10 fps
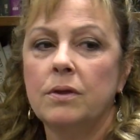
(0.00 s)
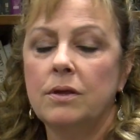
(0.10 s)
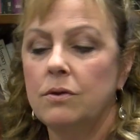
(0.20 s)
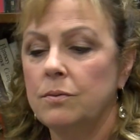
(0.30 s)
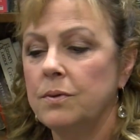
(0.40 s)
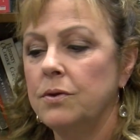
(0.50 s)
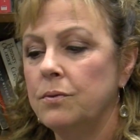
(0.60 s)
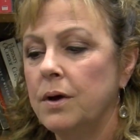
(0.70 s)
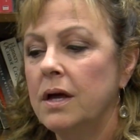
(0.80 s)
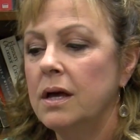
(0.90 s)
you,
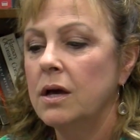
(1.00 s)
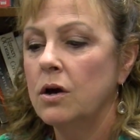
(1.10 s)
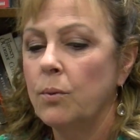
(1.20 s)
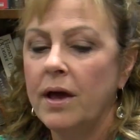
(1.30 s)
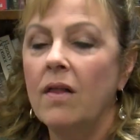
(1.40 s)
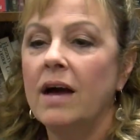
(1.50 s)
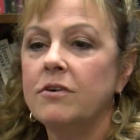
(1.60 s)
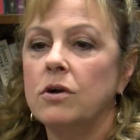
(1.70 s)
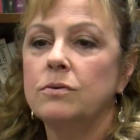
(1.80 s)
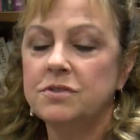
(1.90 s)
you we all have
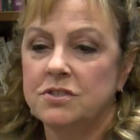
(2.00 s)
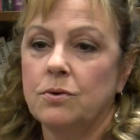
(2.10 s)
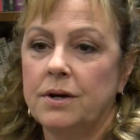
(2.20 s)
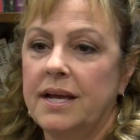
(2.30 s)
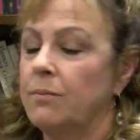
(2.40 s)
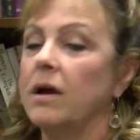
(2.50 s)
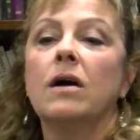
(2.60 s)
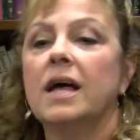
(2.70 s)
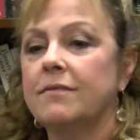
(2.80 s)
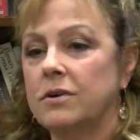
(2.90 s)
our own story and we
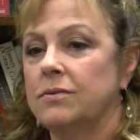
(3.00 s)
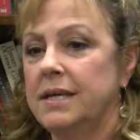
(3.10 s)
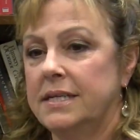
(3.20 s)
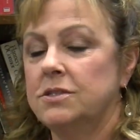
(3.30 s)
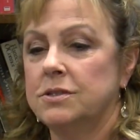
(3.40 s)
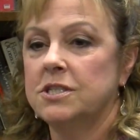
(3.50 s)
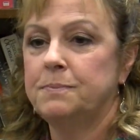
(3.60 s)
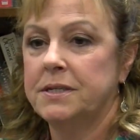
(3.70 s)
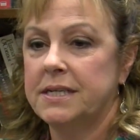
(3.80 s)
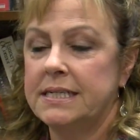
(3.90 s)
all have our own cancer
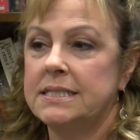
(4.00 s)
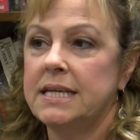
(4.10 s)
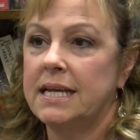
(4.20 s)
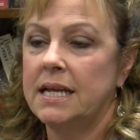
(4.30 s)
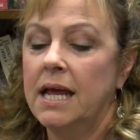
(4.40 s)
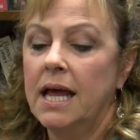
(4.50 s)
experience and,